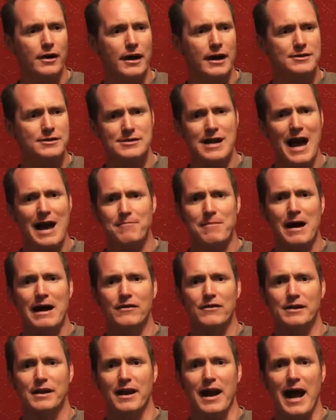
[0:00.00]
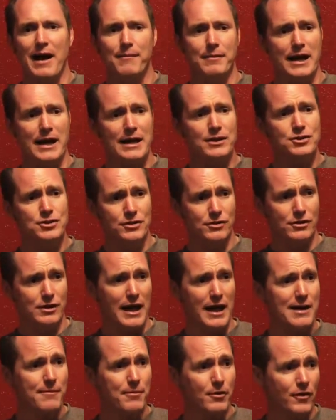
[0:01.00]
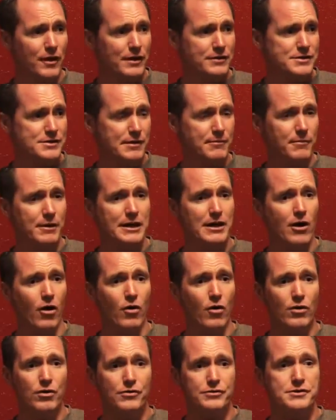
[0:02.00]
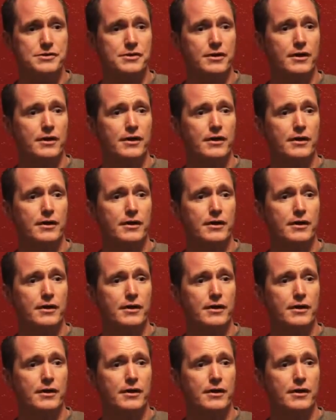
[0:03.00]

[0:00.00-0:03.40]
It's not by the denominational label that somebody holds.